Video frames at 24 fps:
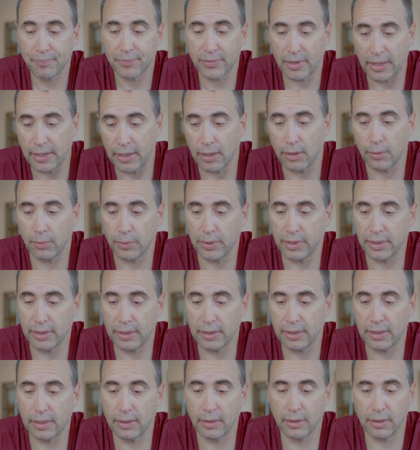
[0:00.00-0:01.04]
You know,
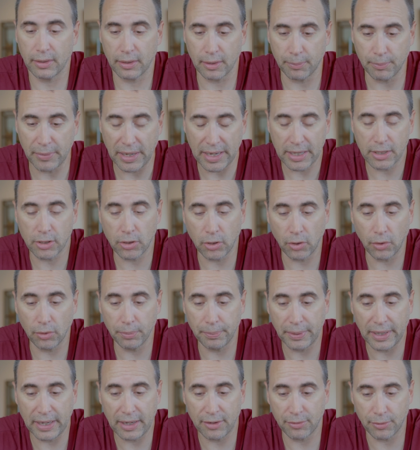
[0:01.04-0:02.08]
we uh, the main
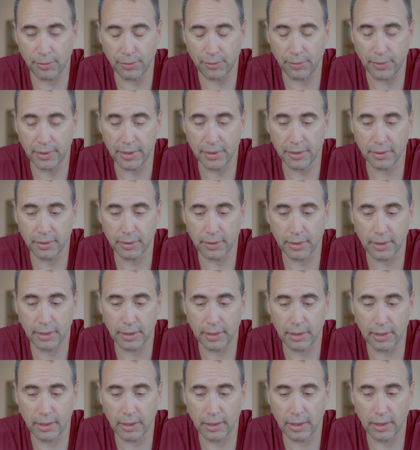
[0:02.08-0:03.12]
code base was written
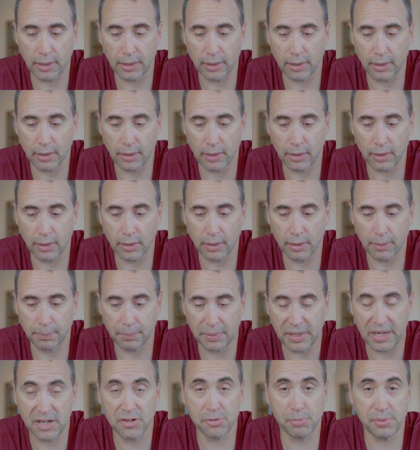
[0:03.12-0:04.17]
uh,
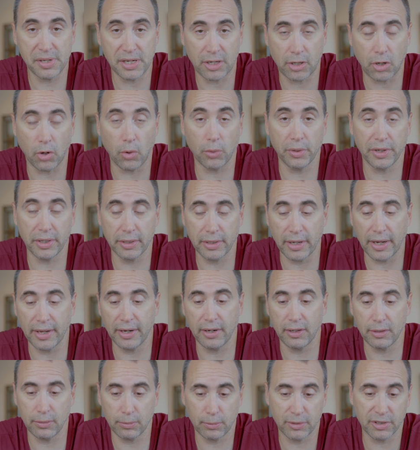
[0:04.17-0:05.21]
PHP Code
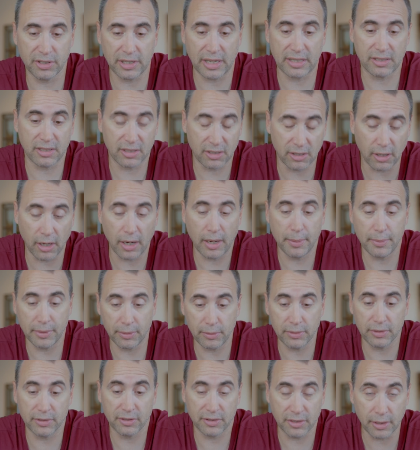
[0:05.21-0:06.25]
Igniter, which at the time
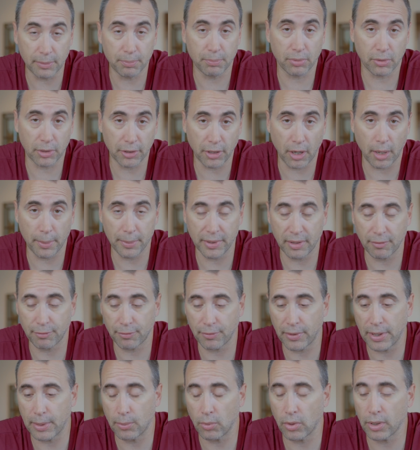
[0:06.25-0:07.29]
it was the predominant
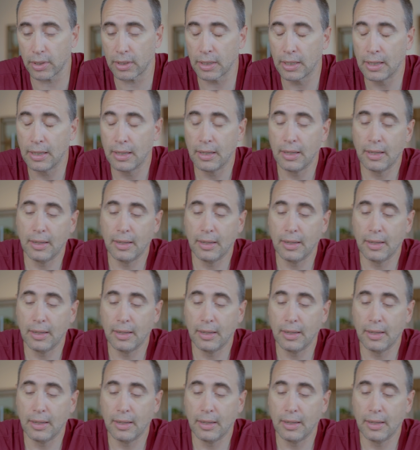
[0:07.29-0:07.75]
framework.